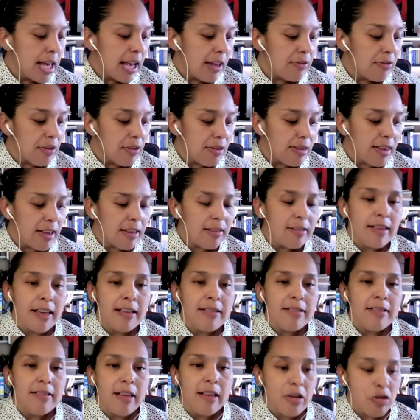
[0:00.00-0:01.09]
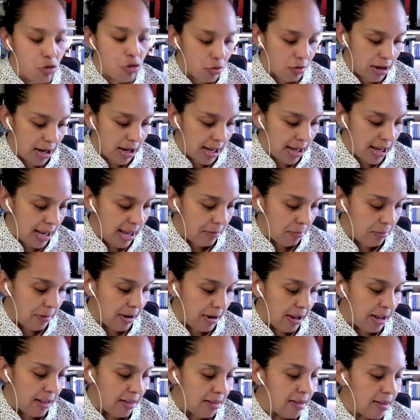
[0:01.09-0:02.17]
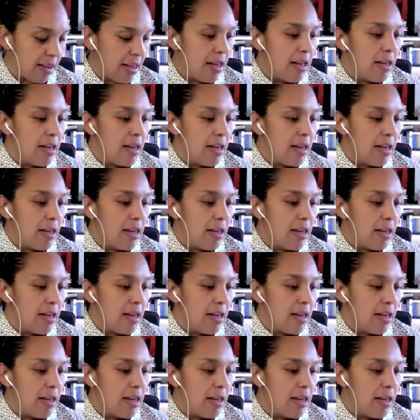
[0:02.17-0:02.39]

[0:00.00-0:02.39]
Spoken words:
In the 16th century, it reads,